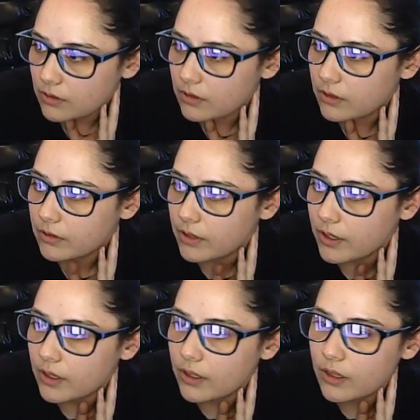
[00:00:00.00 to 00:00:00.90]
Okay.
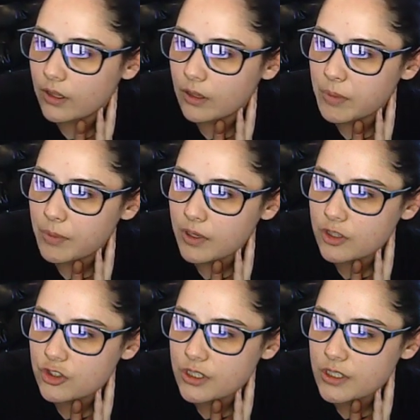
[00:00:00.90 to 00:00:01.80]
Maybe I can
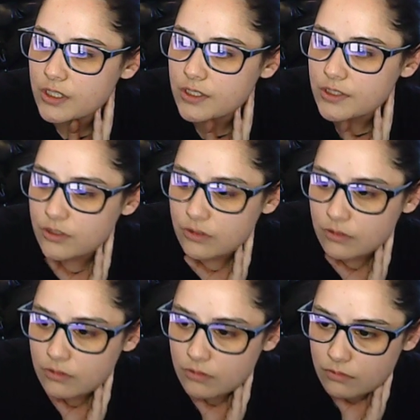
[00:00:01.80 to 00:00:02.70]
just
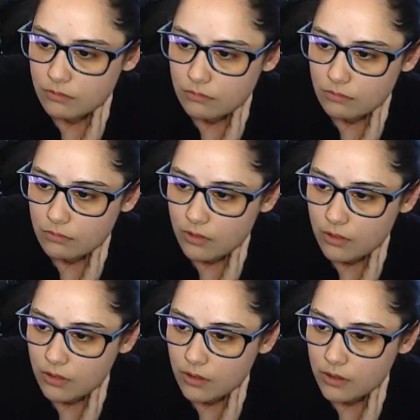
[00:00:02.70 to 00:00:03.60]
do
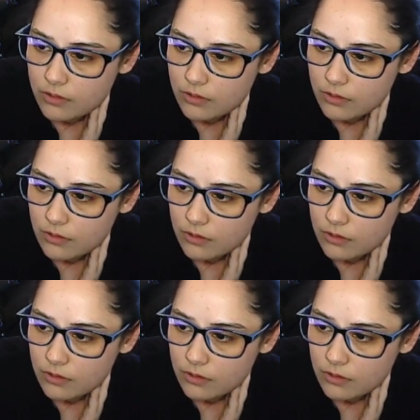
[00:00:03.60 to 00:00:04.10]
this.